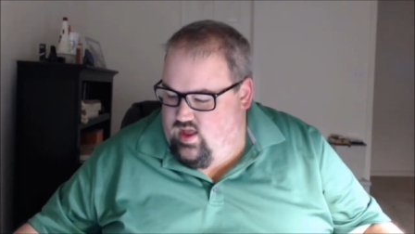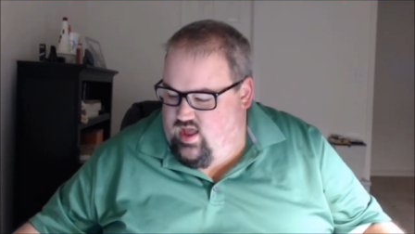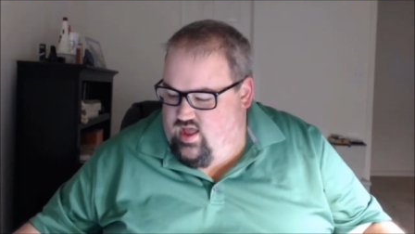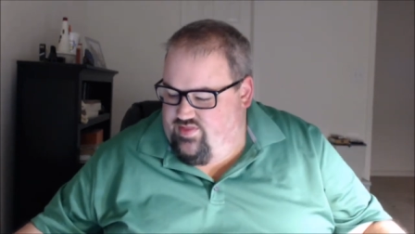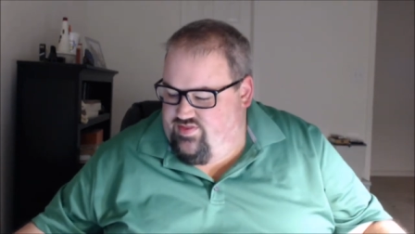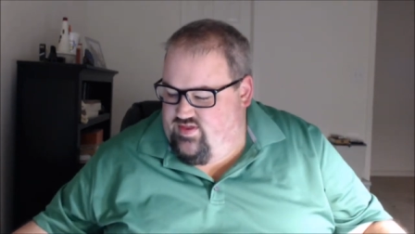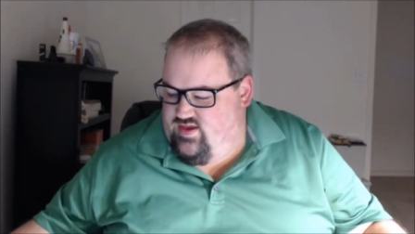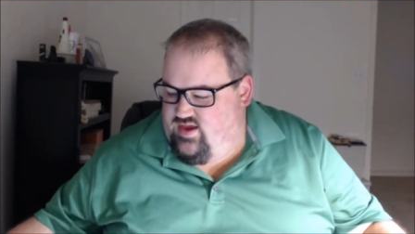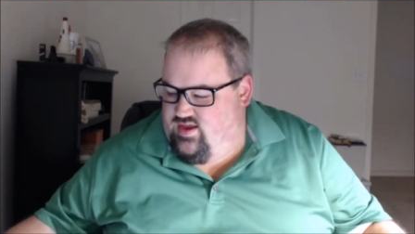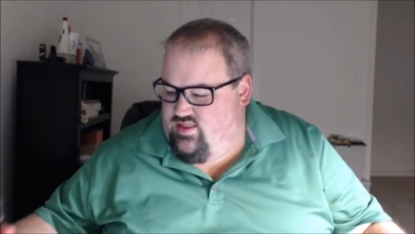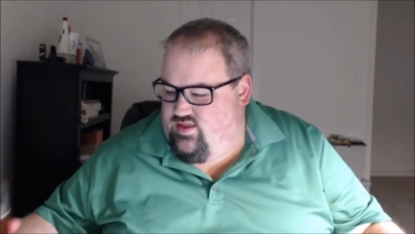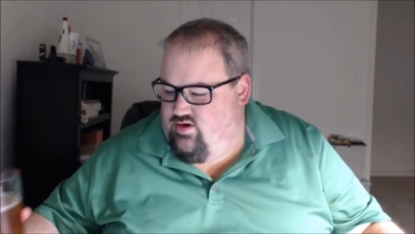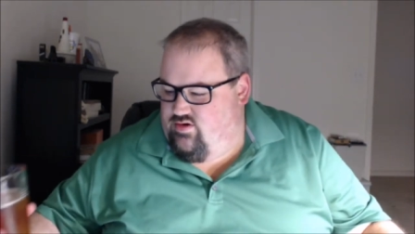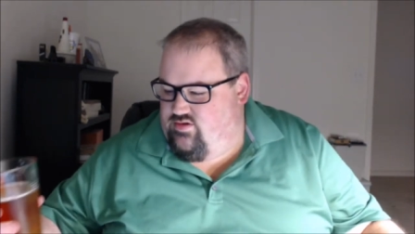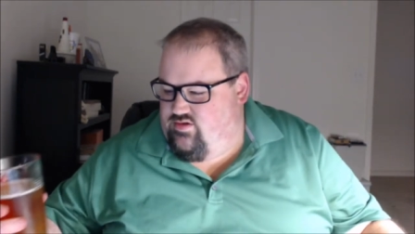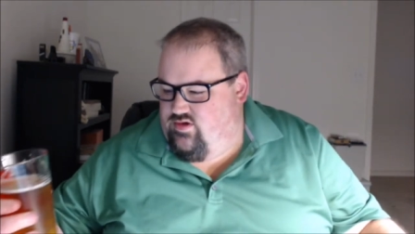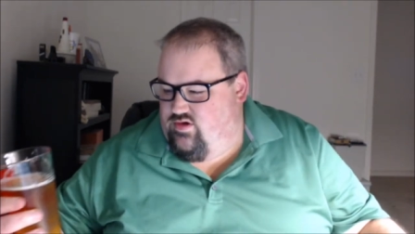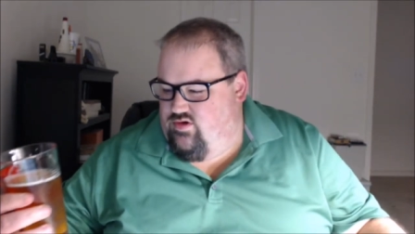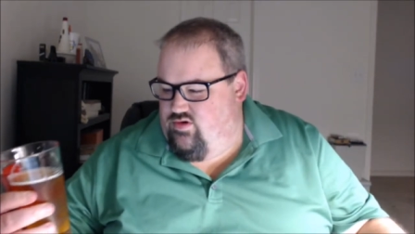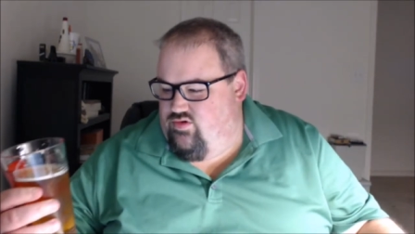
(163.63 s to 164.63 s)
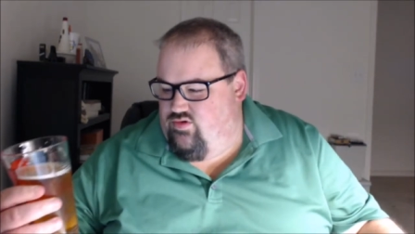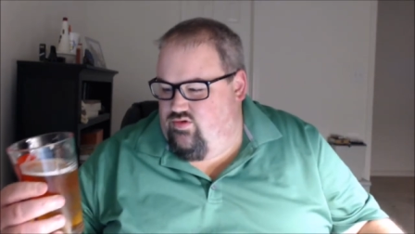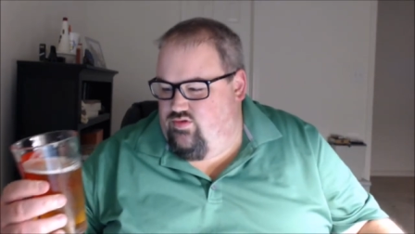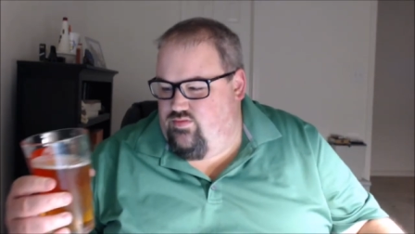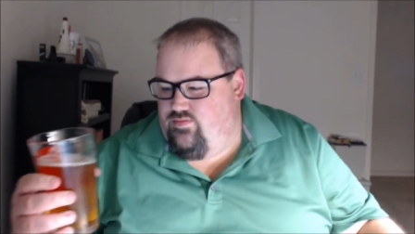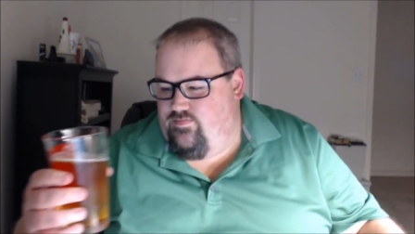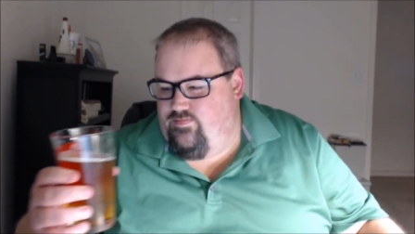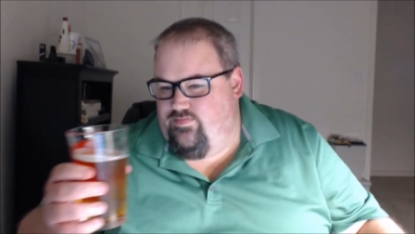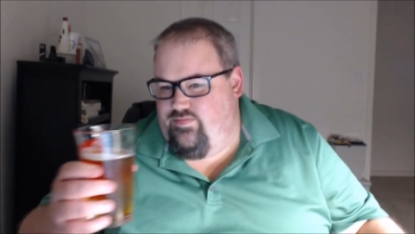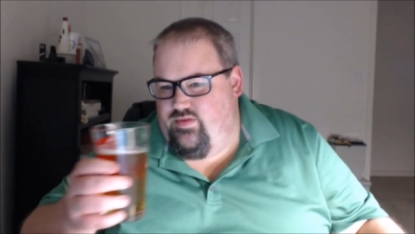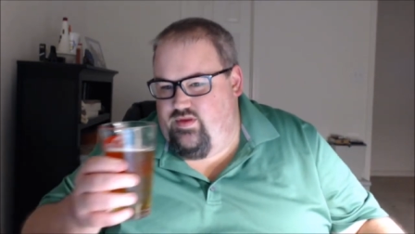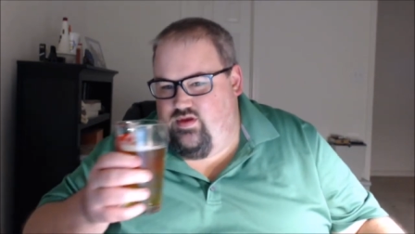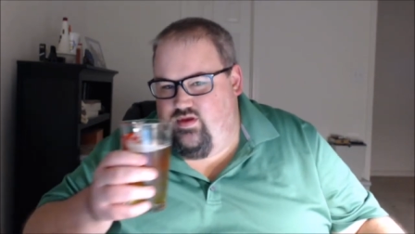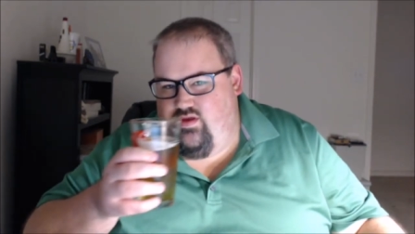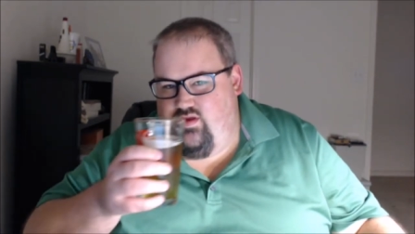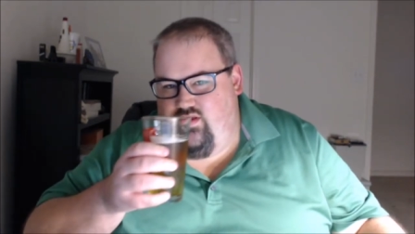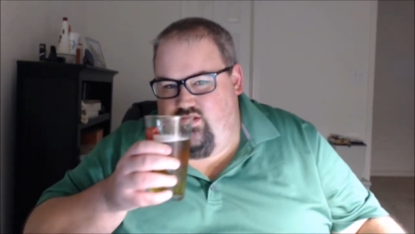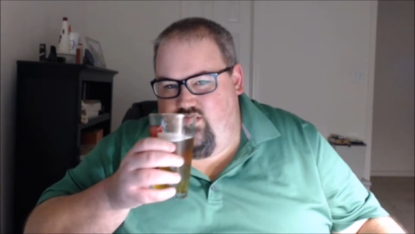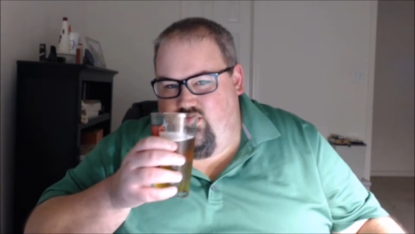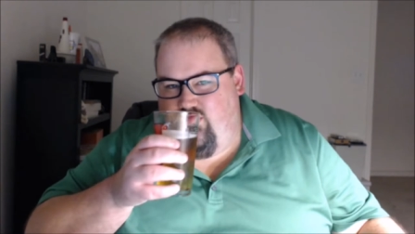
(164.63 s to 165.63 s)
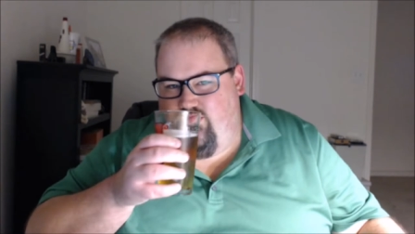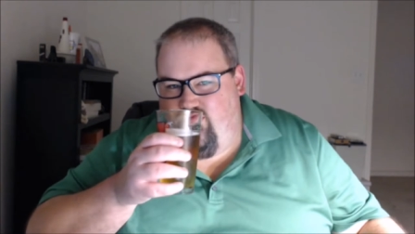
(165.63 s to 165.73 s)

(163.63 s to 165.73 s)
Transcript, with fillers: thing in there too. A little